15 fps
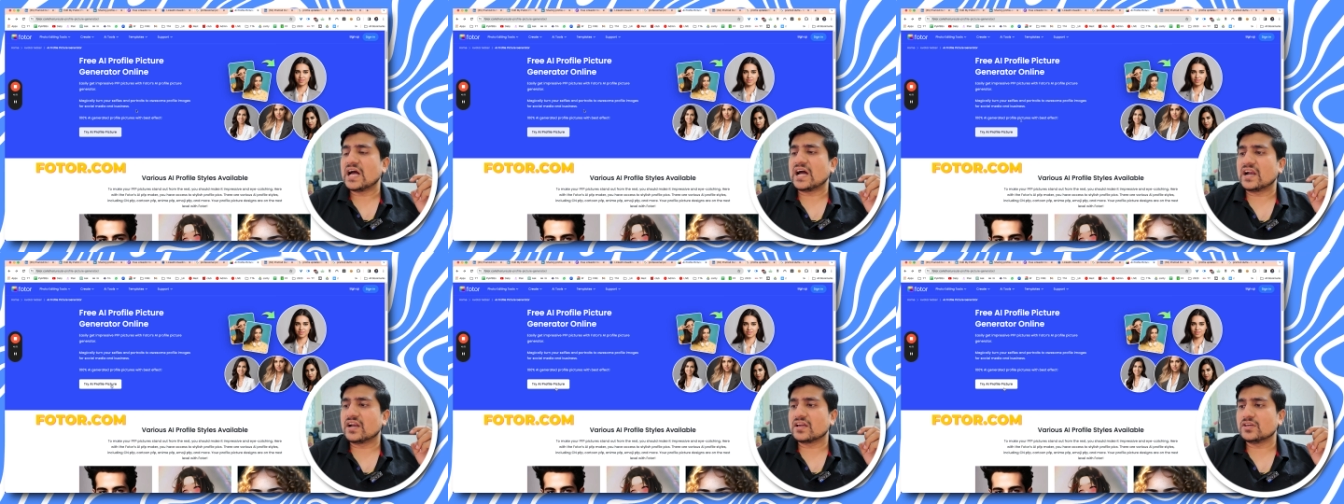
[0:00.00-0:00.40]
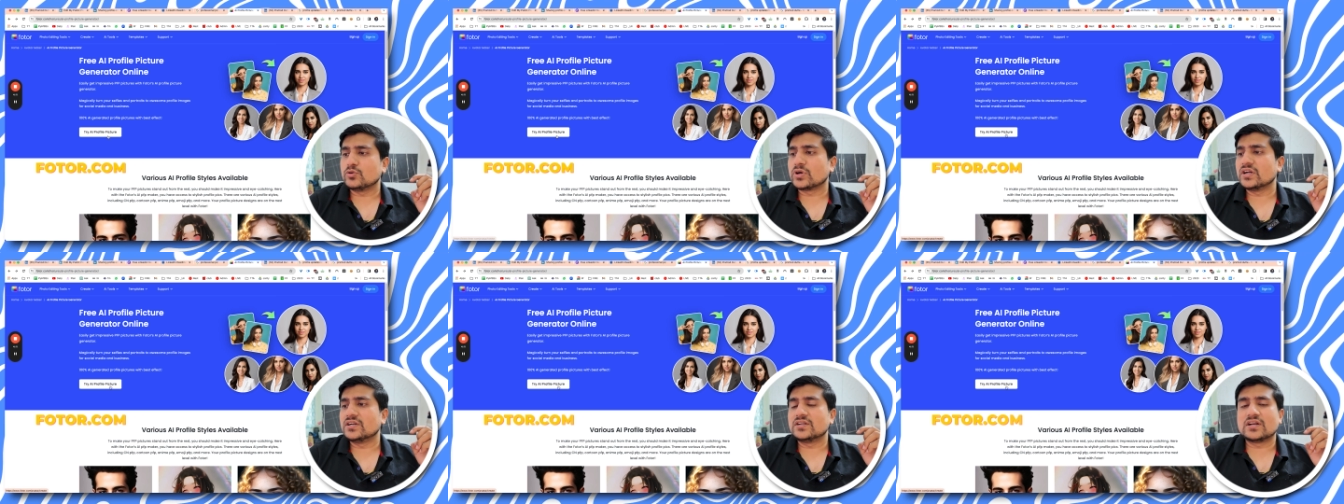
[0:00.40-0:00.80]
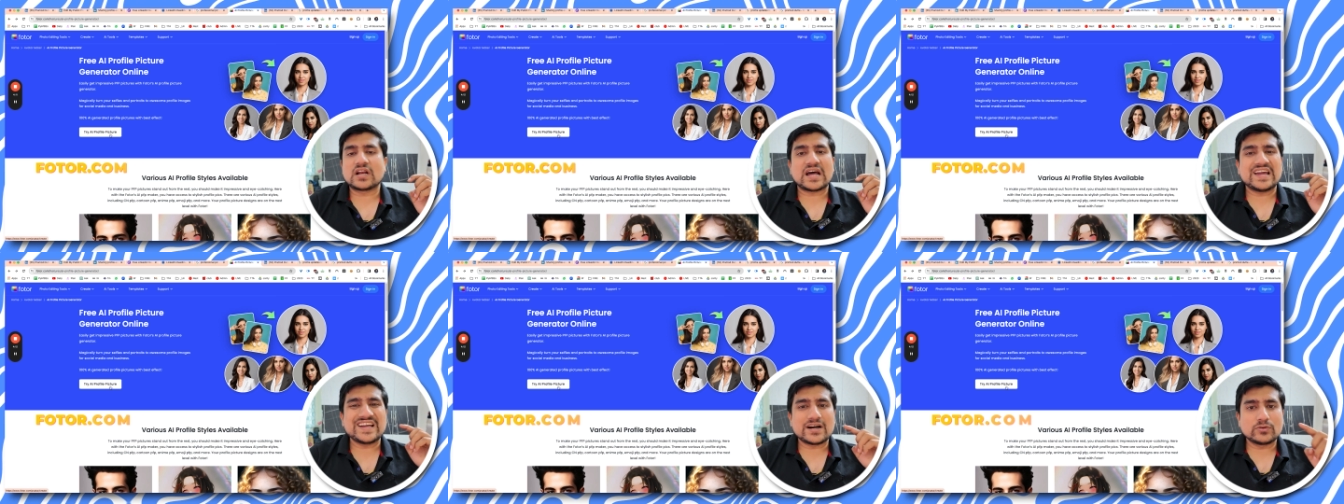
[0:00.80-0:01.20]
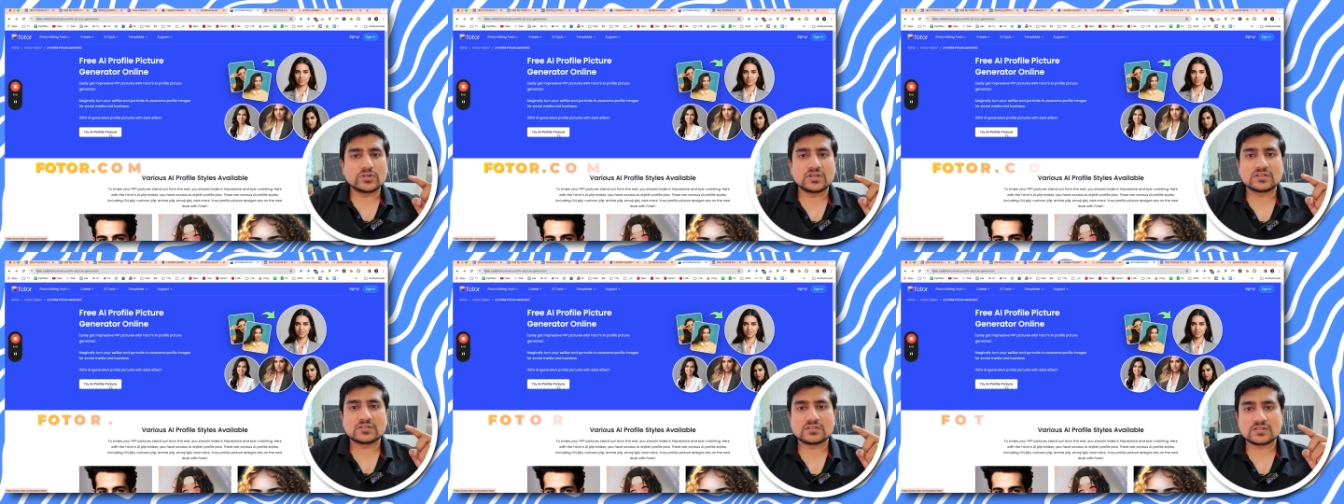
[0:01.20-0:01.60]
and you can try
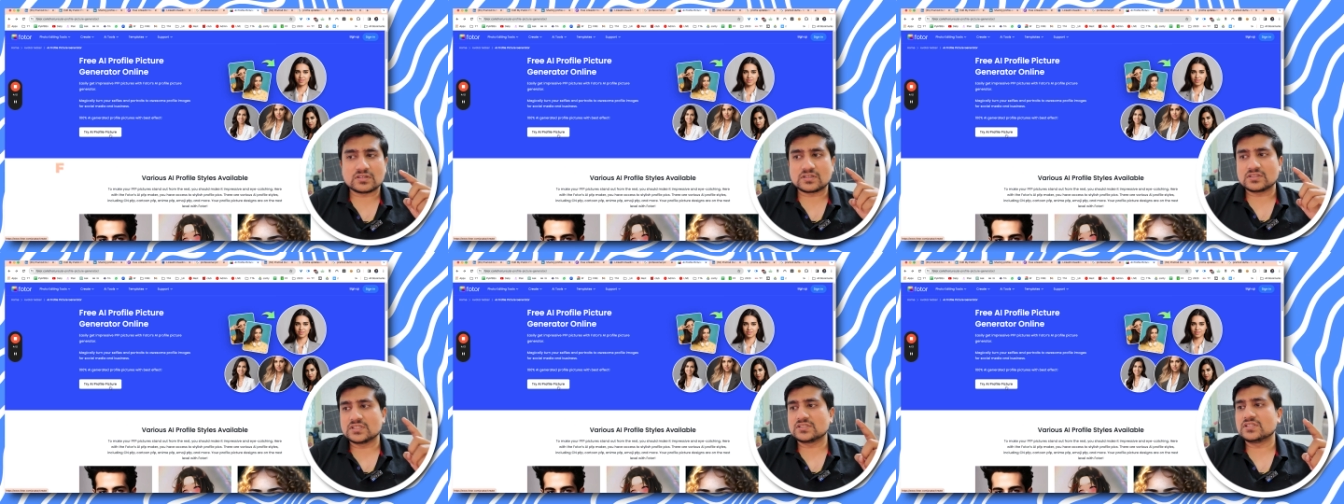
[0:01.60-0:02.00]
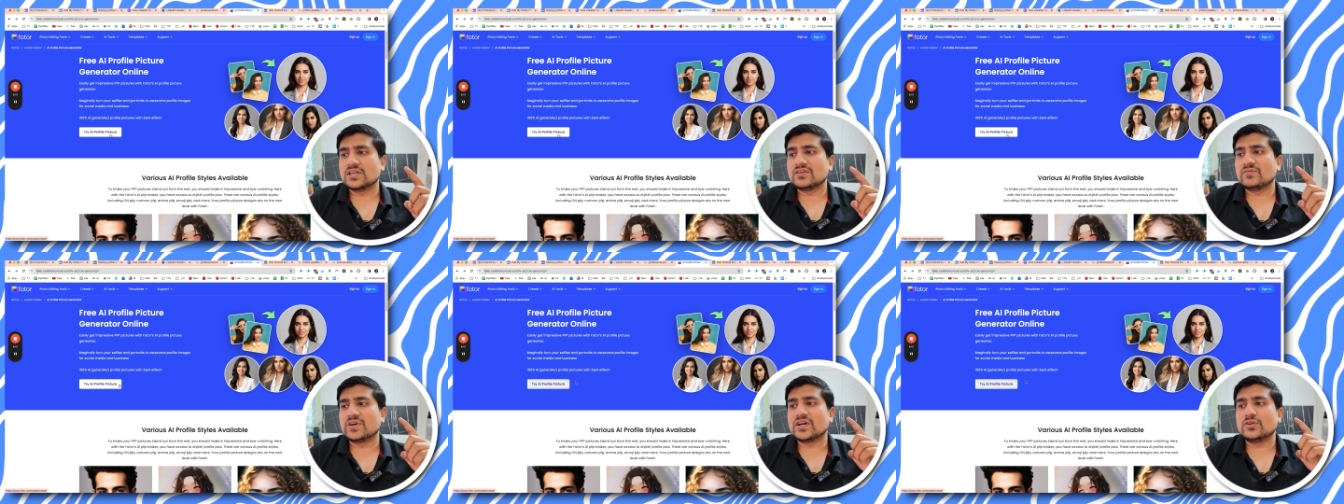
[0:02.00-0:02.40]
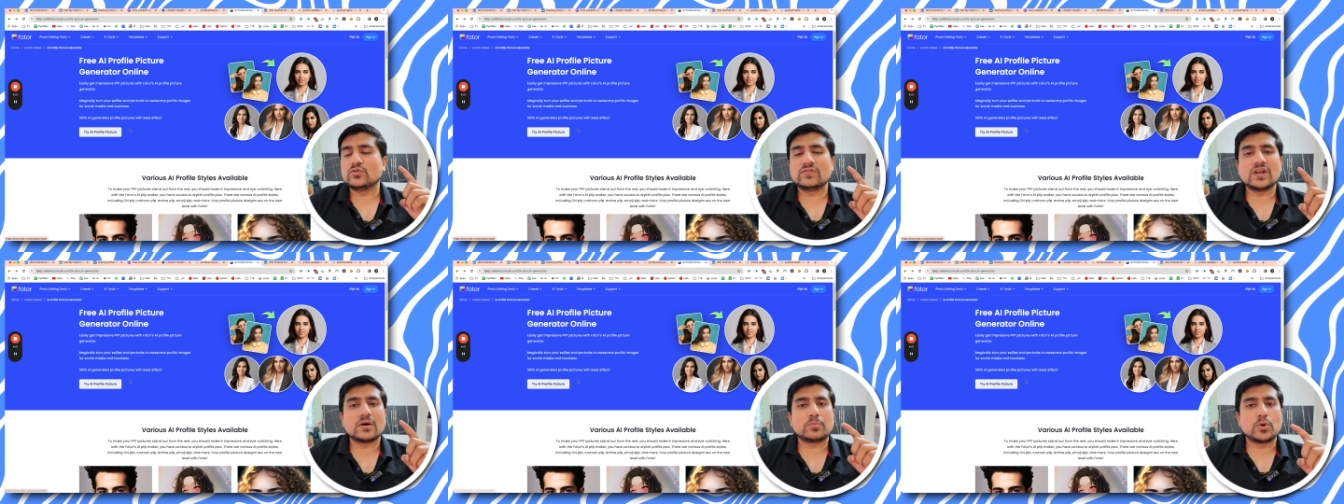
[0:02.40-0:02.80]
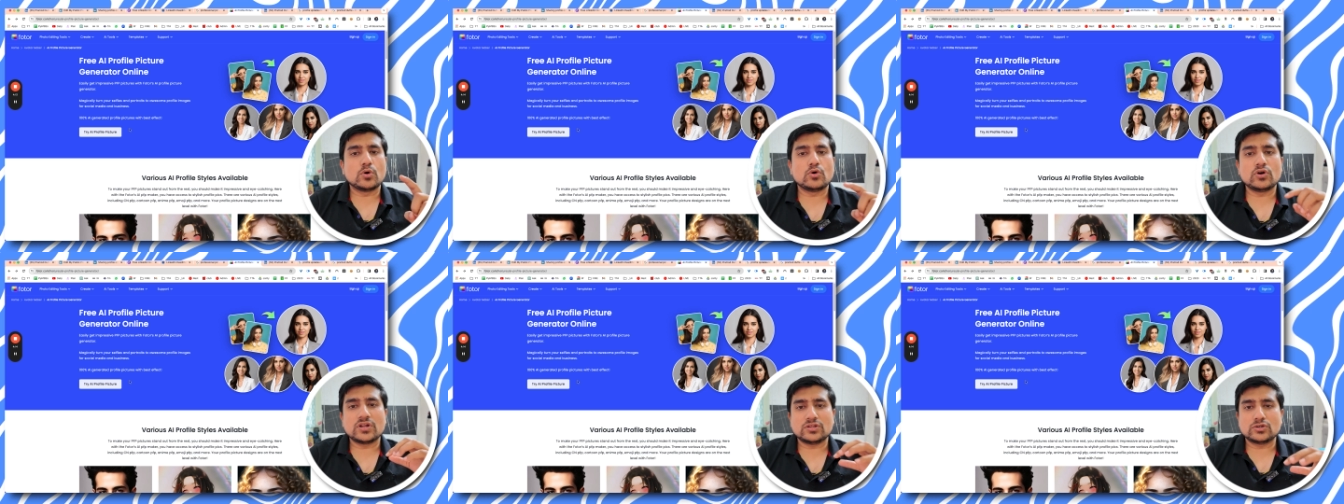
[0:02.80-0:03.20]
out uh, this thing where you will
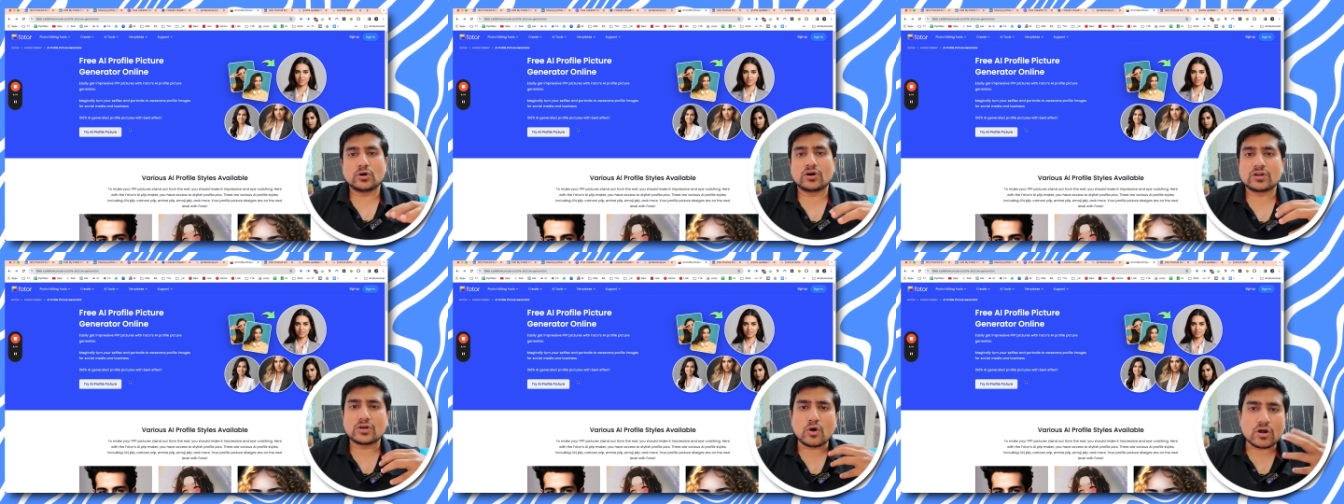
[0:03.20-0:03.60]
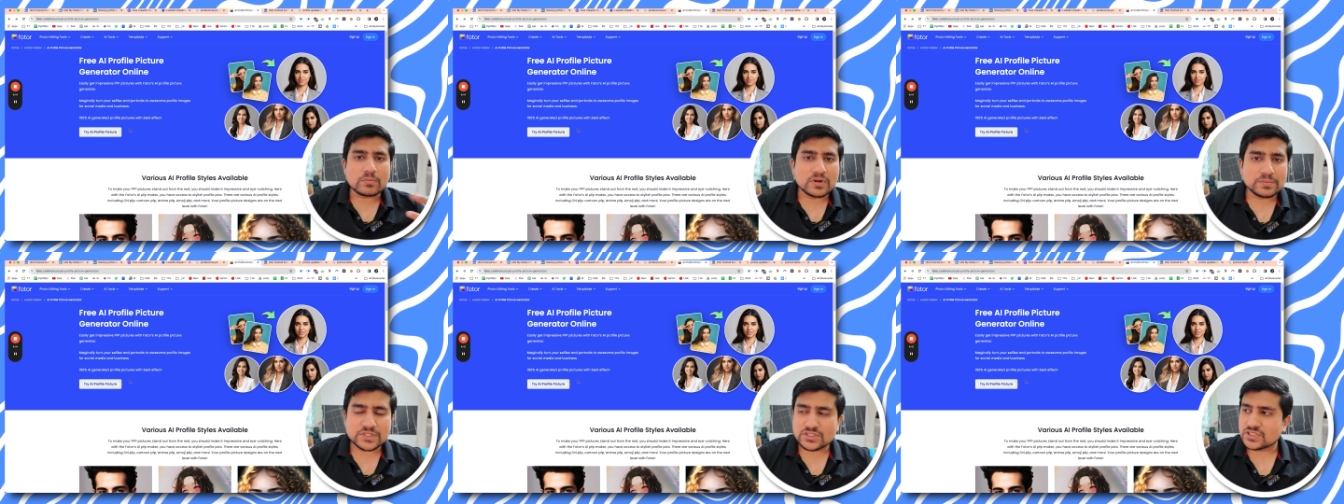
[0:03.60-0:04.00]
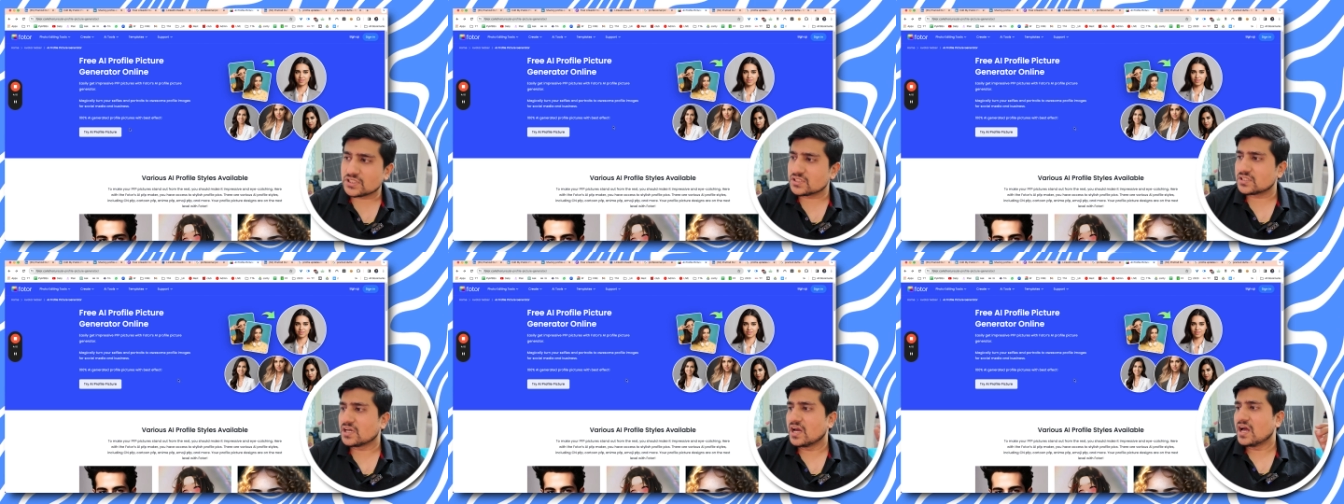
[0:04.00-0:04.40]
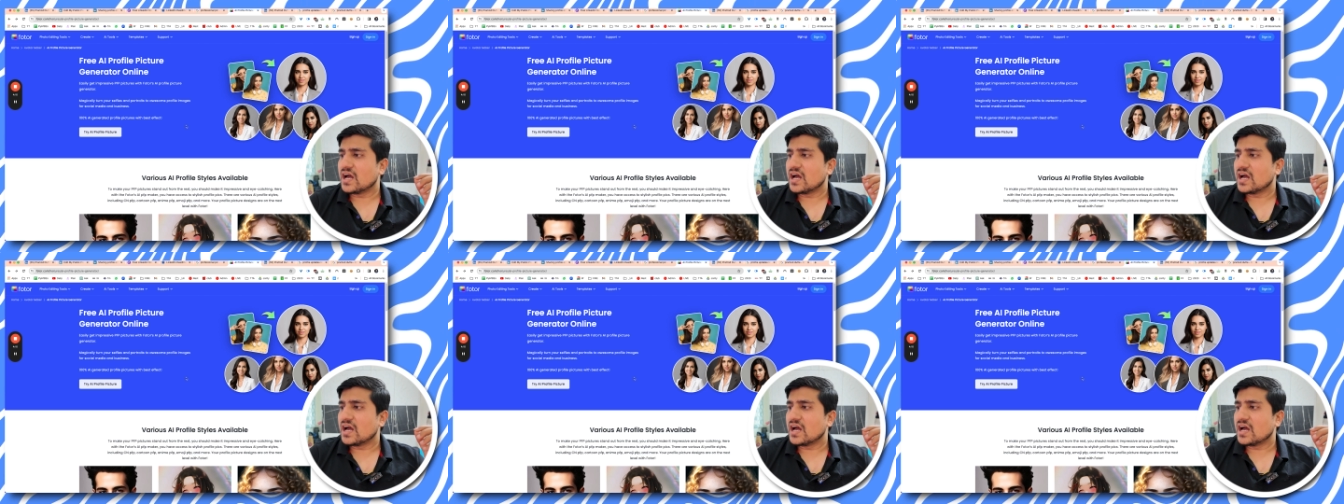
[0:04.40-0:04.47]
upload your normal pictures